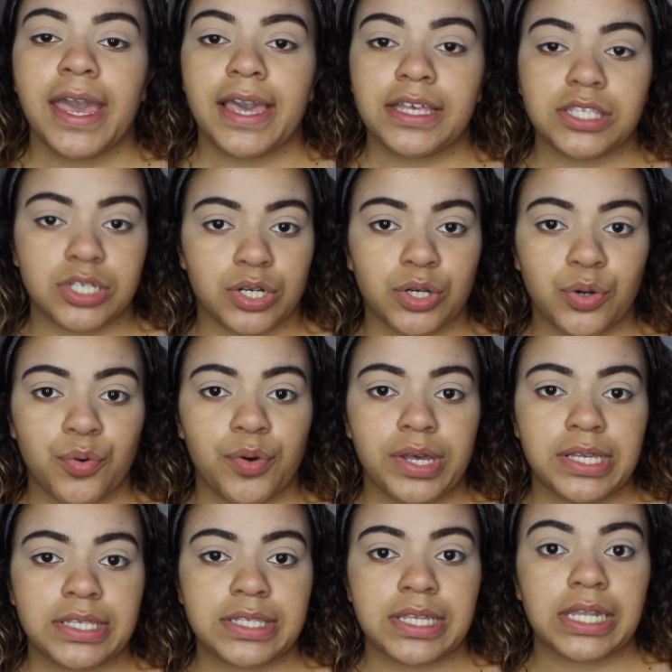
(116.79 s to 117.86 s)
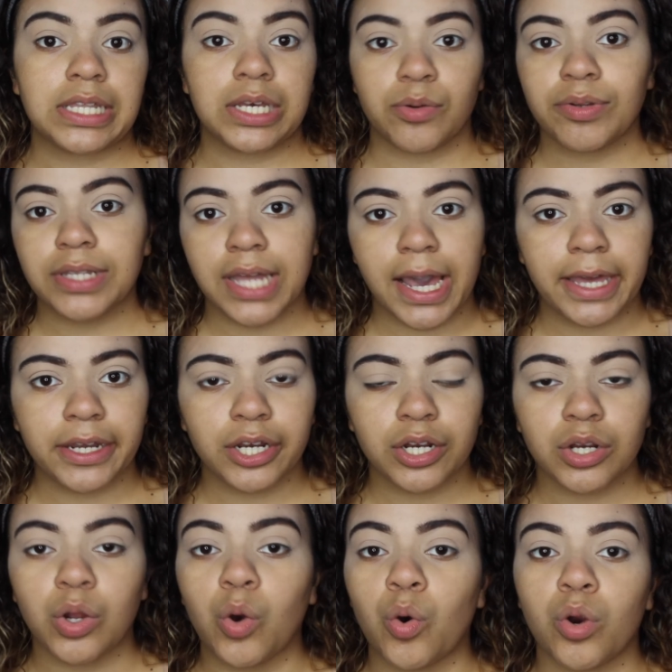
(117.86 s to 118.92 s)
a turquoise liquid
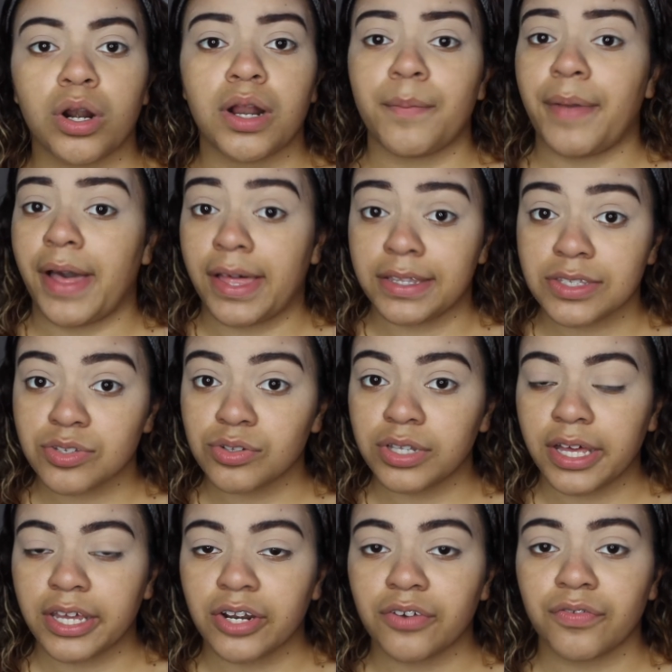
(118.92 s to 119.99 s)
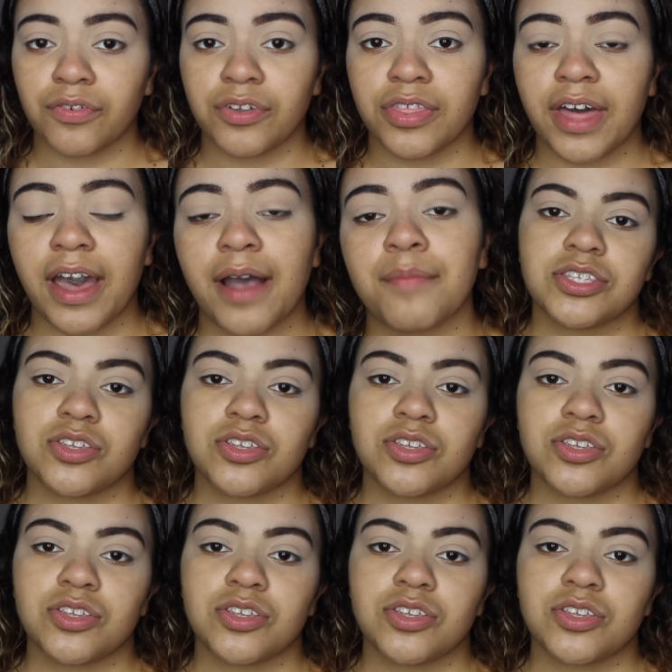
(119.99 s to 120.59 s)
liner or a pencil liner for that.